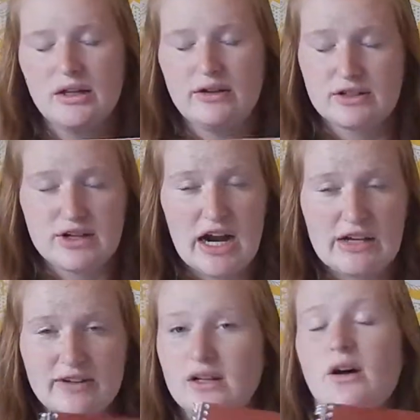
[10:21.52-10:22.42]
losing track
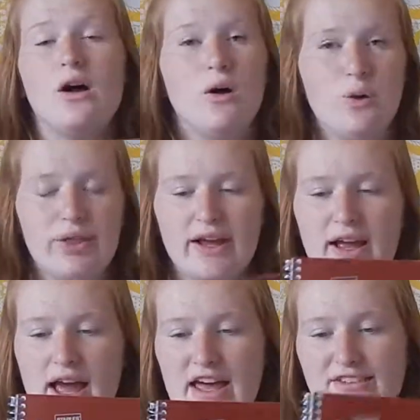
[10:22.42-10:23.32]
of it, a whole thing.
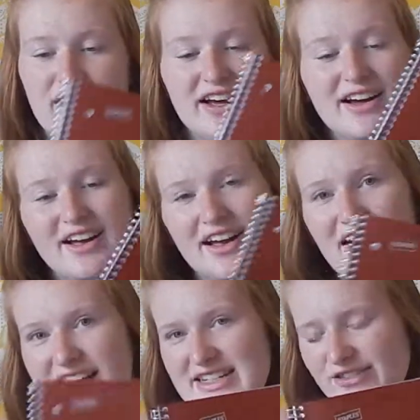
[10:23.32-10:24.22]
Anyway,
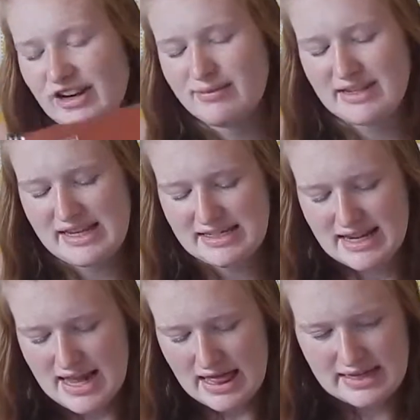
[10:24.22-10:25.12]
definitely recommend these.
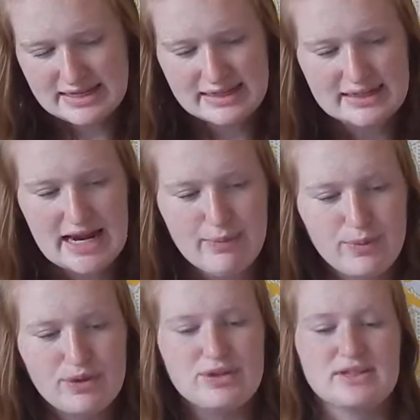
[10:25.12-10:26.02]
This is the
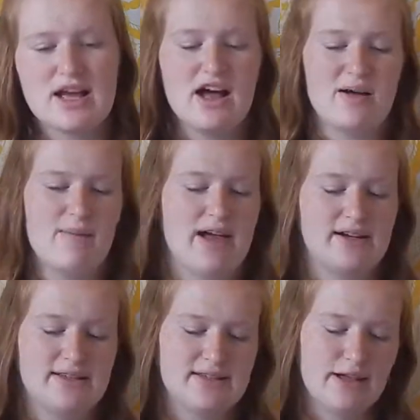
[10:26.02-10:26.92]
Staples
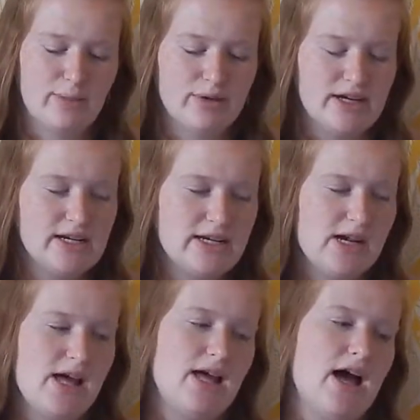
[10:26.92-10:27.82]
Excel brand.
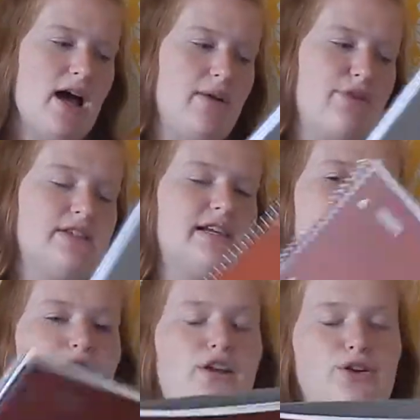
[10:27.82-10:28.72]
It's like
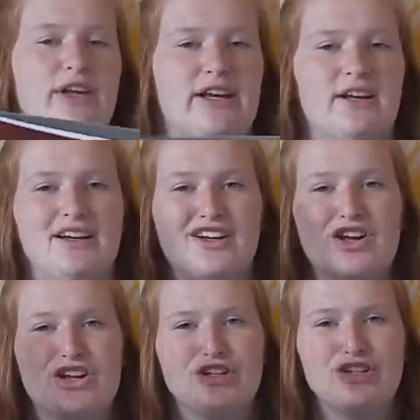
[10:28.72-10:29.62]
the little like
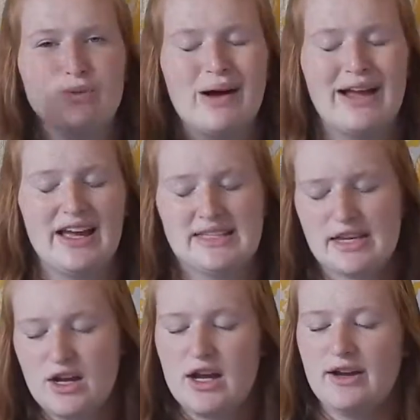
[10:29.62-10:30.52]
dupe, I guess,
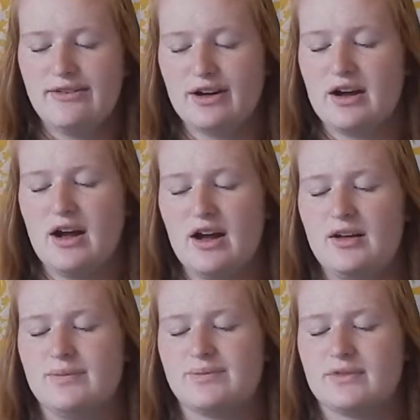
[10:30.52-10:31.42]
for
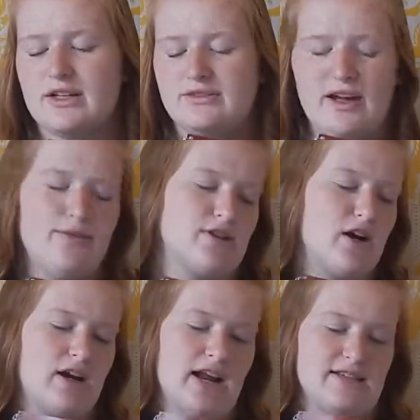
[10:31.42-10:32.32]

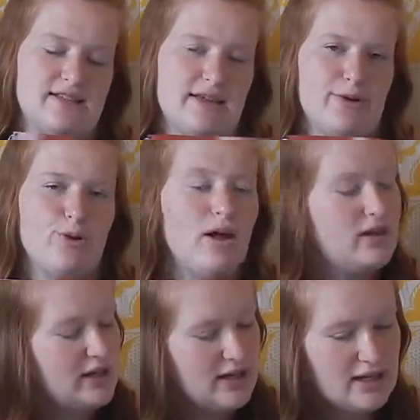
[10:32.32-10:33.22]
5-star. It has the same
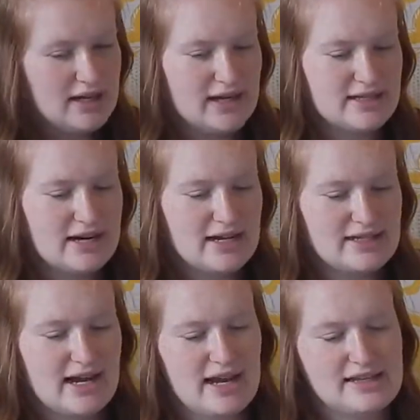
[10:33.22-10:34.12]
quality. It's nice
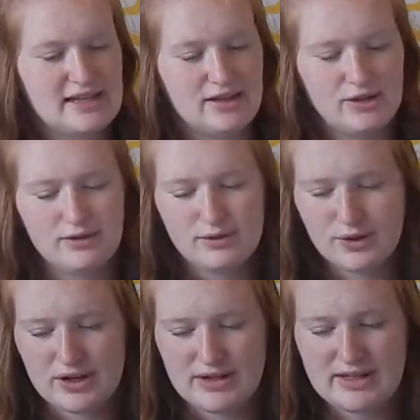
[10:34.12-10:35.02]
and it has a little
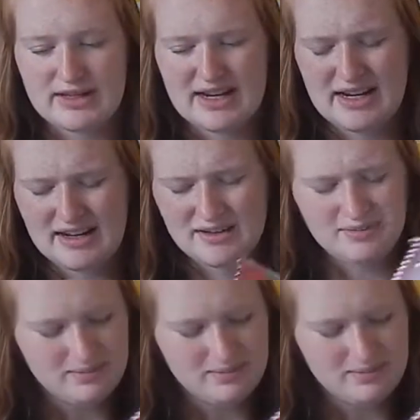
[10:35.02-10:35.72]
folder on the inside, and it